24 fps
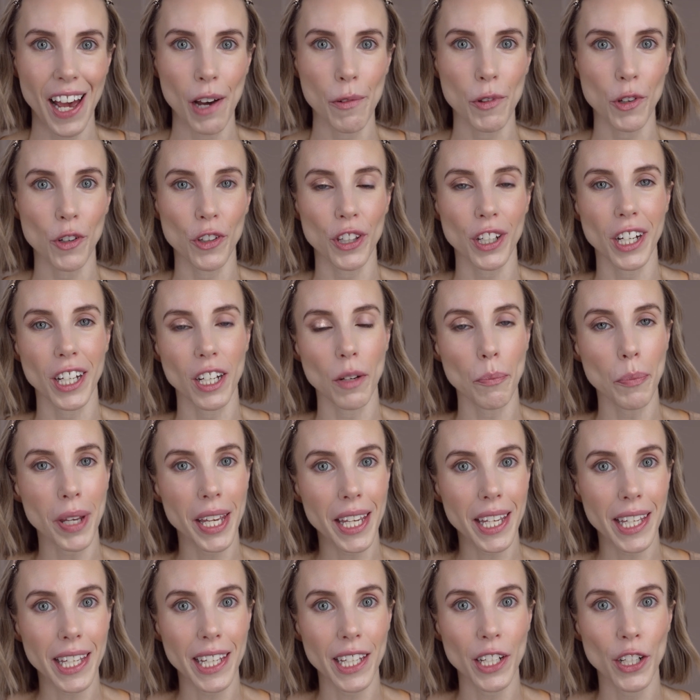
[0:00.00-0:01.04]
We've got the kind of
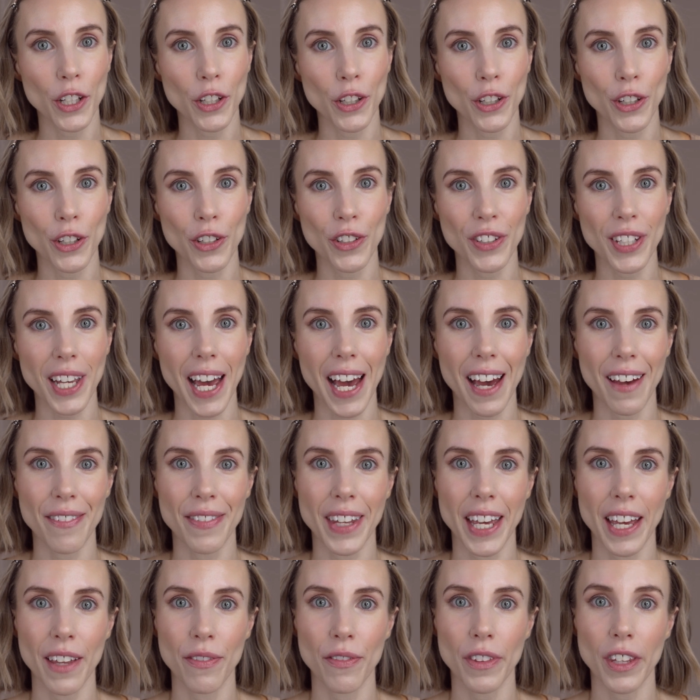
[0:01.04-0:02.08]
pinky nudes
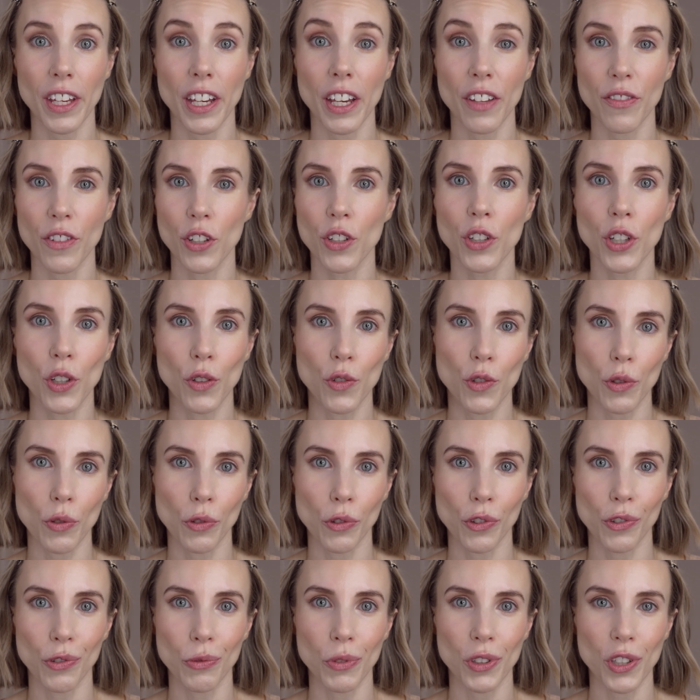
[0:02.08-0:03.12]
and then the
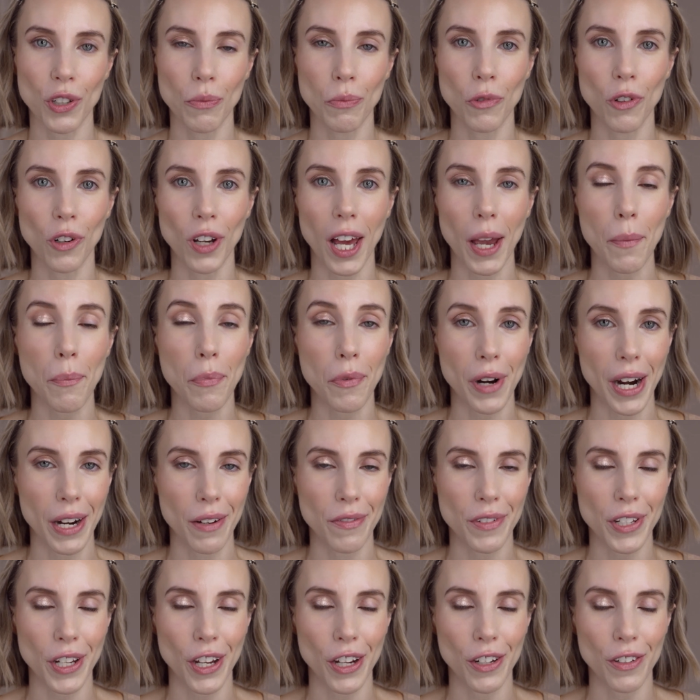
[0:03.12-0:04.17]
neutrals, which are more like
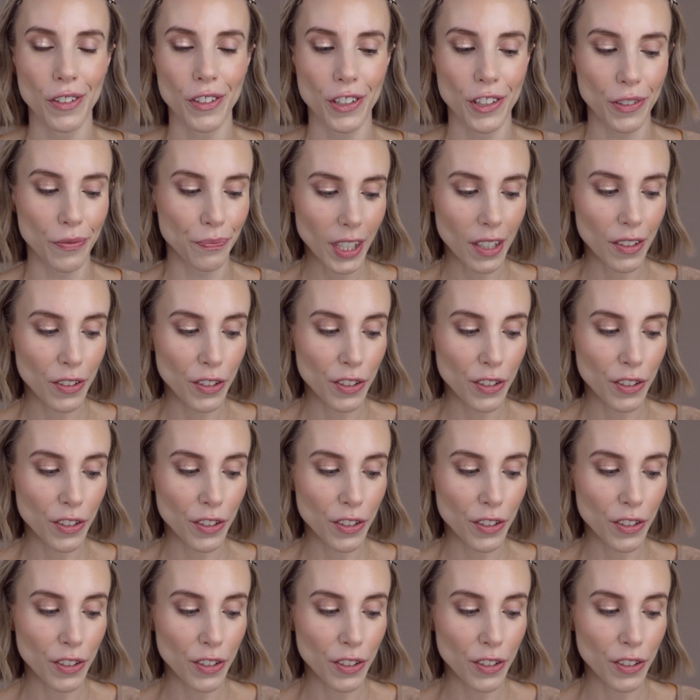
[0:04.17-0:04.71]
brown tones.